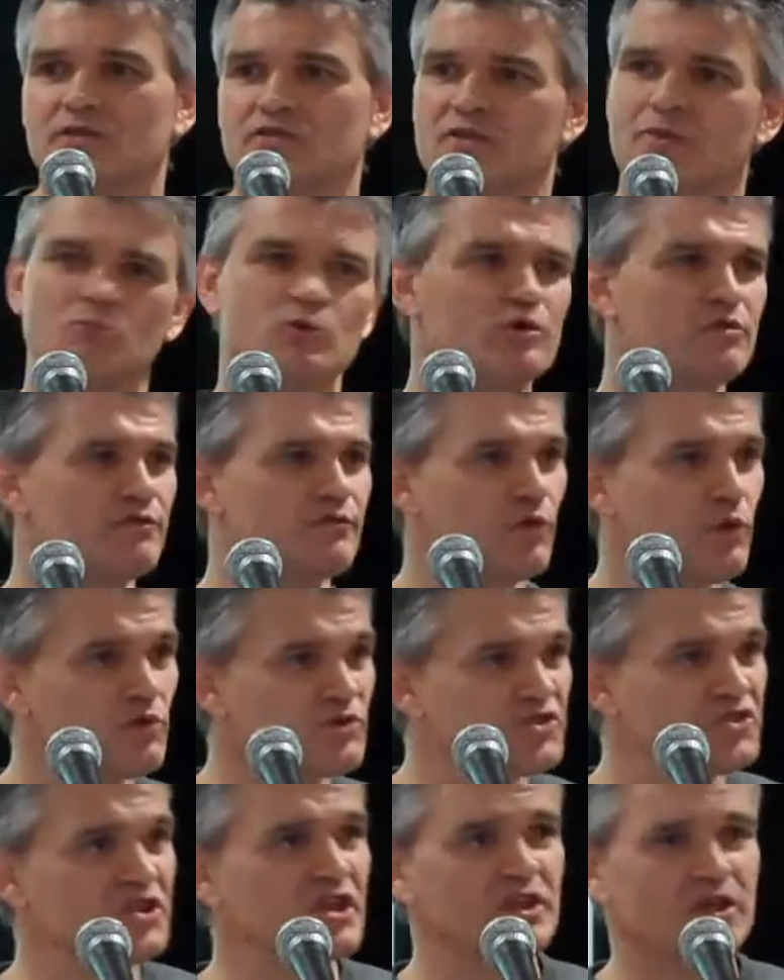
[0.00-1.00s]
someone who
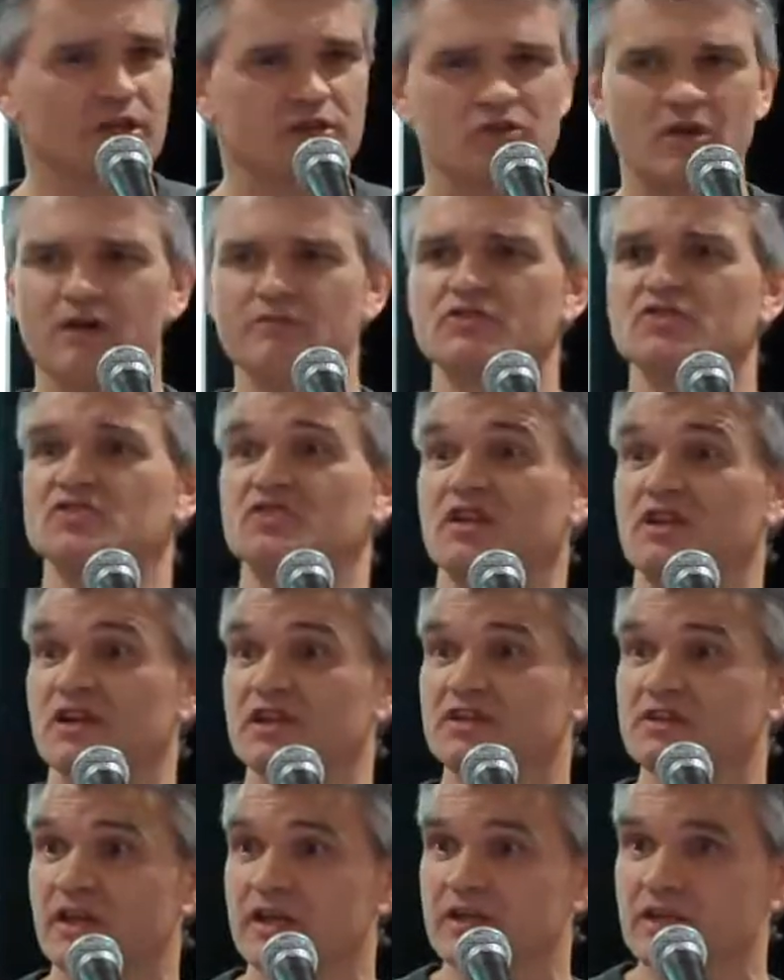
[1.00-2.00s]
falls sick and you have to
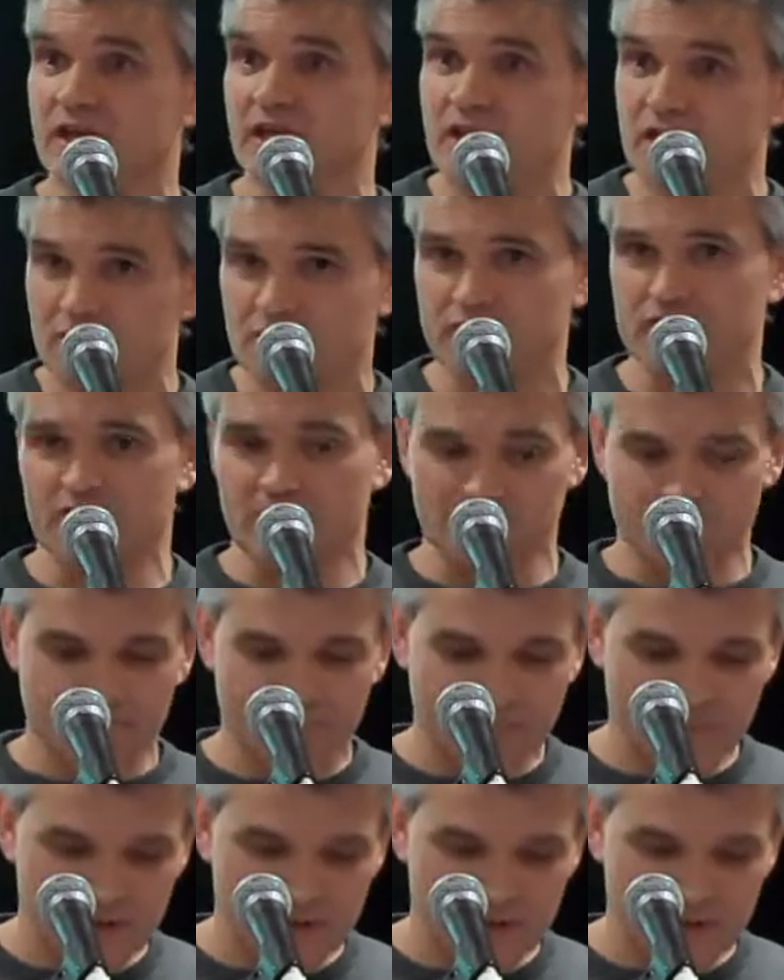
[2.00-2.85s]
suddenly take care of them.